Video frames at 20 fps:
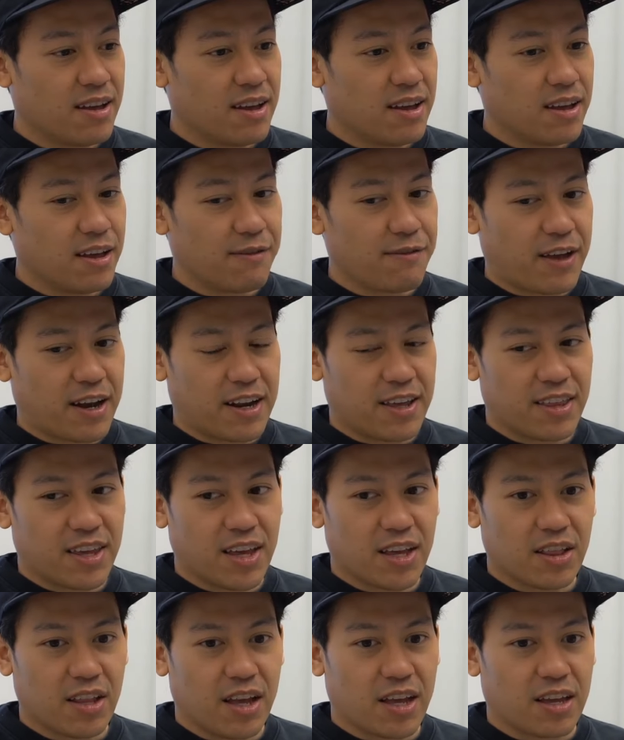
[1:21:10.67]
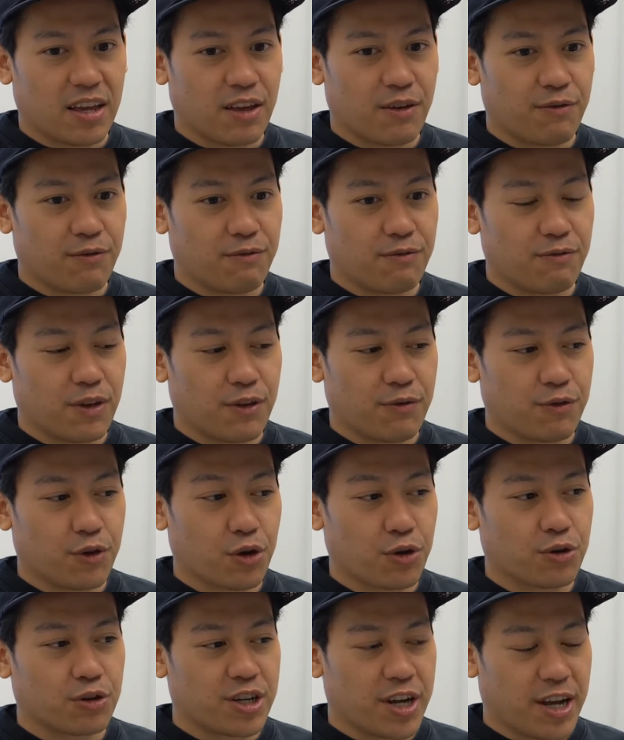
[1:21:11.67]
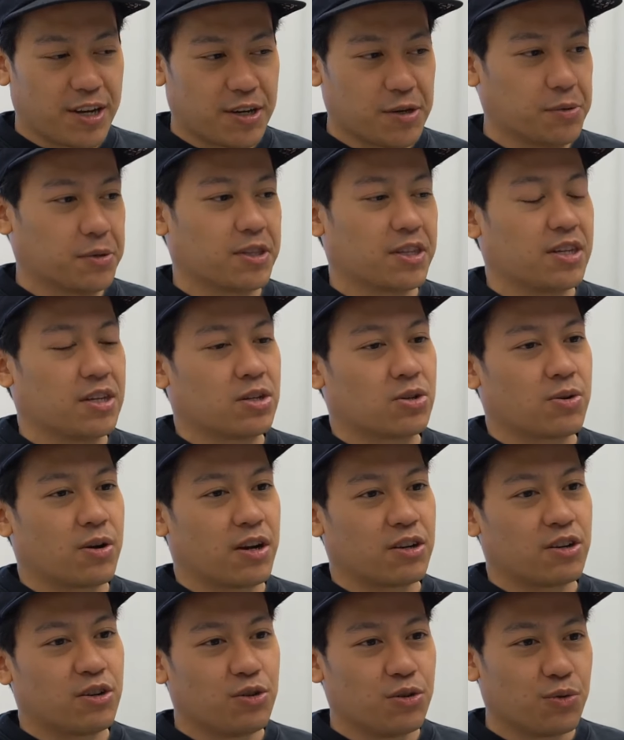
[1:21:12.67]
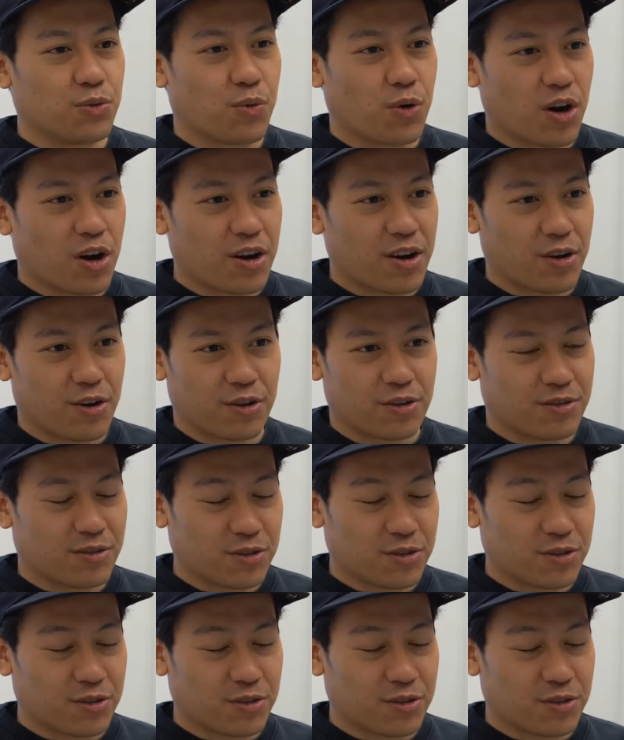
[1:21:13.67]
if anything, like if you're genuinely trying to do work or